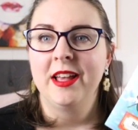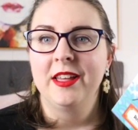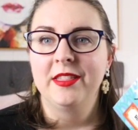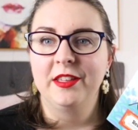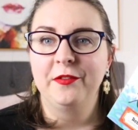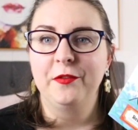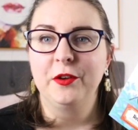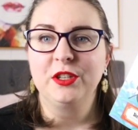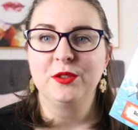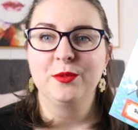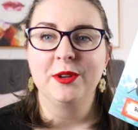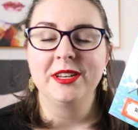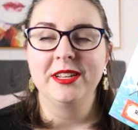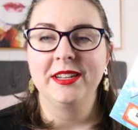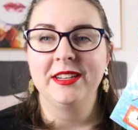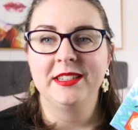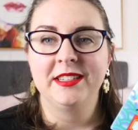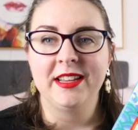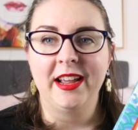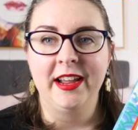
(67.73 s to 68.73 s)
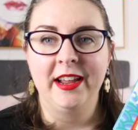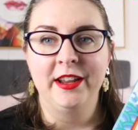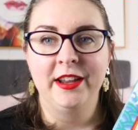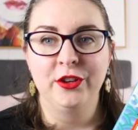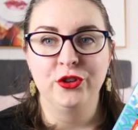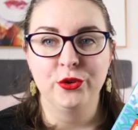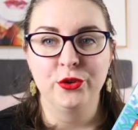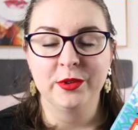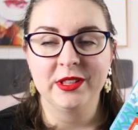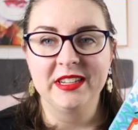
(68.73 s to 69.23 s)
The first one is a
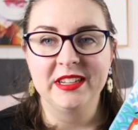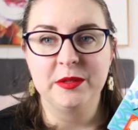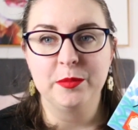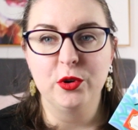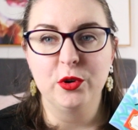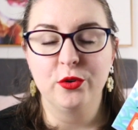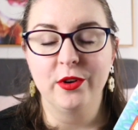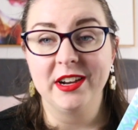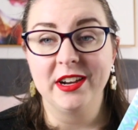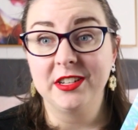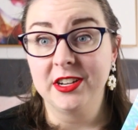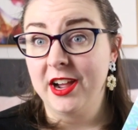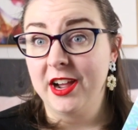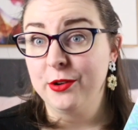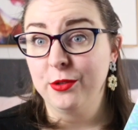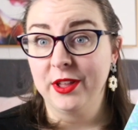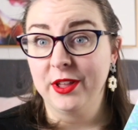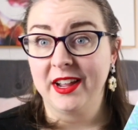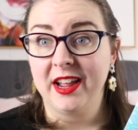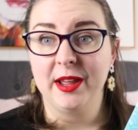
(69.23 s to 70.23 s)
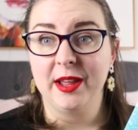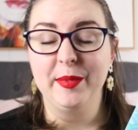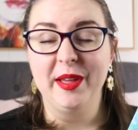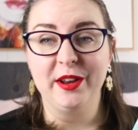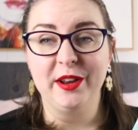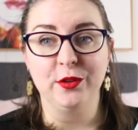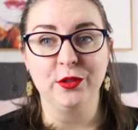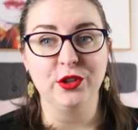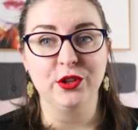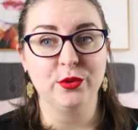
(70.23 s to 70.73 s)
new release middle grade title that came
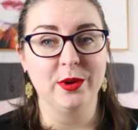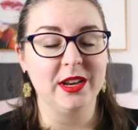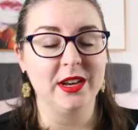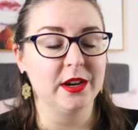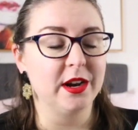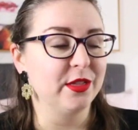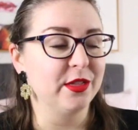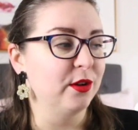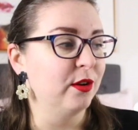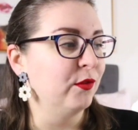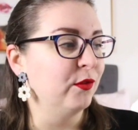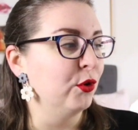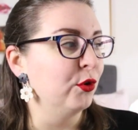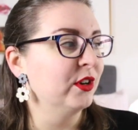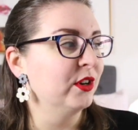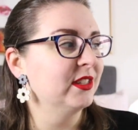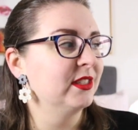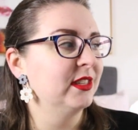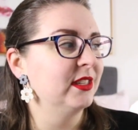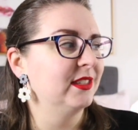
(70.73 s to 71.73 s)
out on the 29th of August.